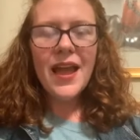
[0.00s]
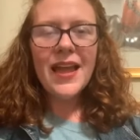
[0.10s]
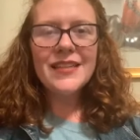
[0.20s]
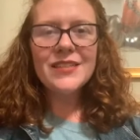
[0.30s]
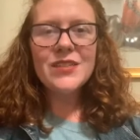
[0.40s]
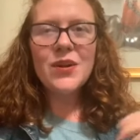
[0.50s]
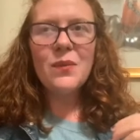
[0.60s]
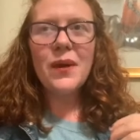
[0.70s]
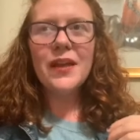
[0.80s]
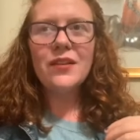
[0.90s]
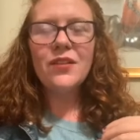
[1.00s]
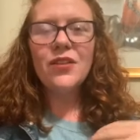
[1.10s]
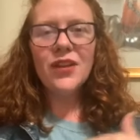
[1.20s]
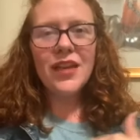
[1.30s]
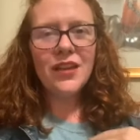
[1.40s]
And so by
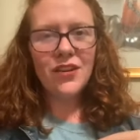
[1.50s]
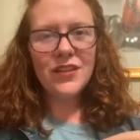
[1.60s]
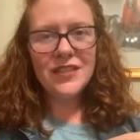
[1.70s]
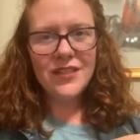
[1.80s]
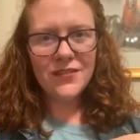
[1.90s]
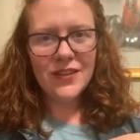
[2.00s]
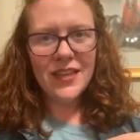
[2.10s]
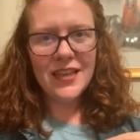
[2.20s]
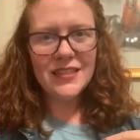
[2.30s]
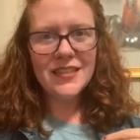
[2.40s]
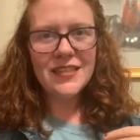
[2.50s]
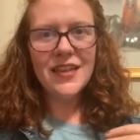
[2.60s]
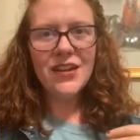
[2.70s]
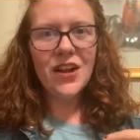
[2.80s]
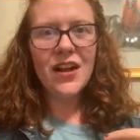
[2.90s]
looking at all these different things and
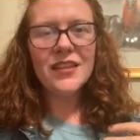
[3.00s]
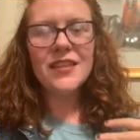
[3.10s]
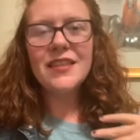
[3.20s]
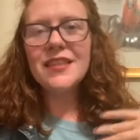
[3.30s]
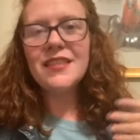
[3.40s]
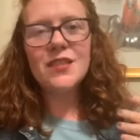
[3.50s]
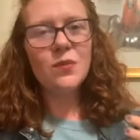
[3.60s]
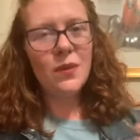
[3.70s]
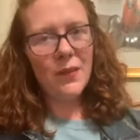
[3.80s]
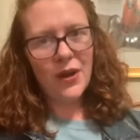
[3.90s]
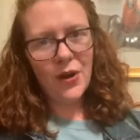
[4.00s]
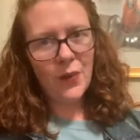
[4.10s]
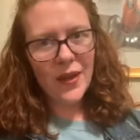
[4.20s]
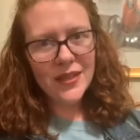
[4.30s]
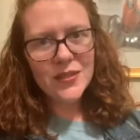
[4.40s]
saying, God, this is what my heart
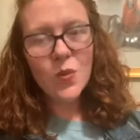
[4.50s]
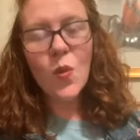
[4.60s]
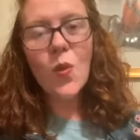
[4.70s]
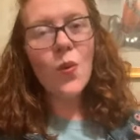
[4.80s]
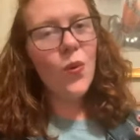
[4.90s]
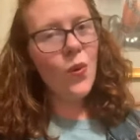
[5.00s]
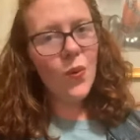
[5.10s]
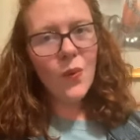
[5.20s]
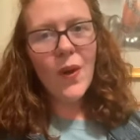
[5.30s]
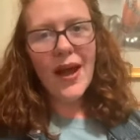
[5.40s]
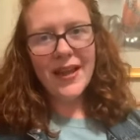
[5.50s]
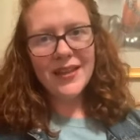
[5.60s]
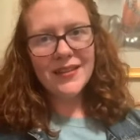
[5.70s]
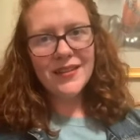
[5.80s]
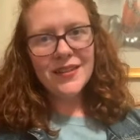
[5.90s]
wants. Why?
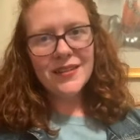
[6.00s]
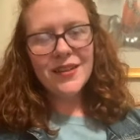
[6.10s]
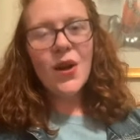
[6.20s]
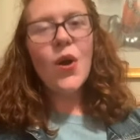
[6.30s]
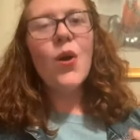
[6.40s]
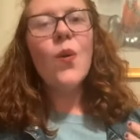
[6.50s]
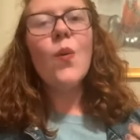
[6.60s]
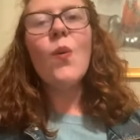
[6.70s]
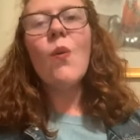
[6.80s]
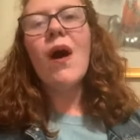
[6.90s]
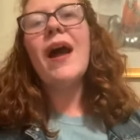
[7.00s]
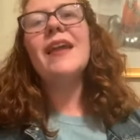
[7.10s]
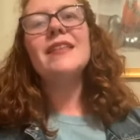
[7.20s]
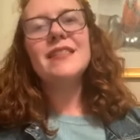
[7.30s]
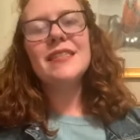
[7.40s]
Why
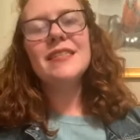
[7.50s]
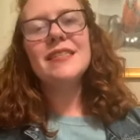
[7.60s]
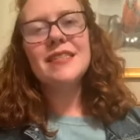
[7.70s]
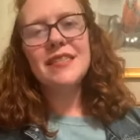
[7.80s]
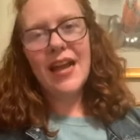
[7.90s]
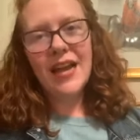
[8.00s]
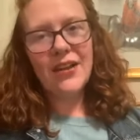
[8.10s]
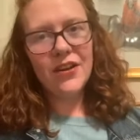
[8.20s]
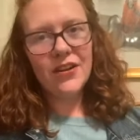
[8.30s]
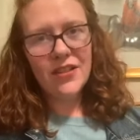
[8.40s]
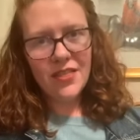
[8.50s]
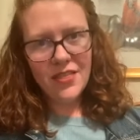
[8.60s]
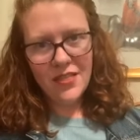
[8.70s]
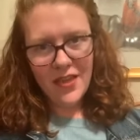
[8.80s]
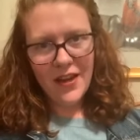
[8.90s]
is this desire
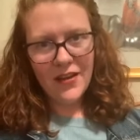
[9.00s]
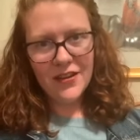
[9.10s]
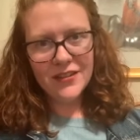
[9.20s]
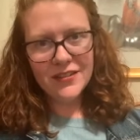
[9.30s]
there?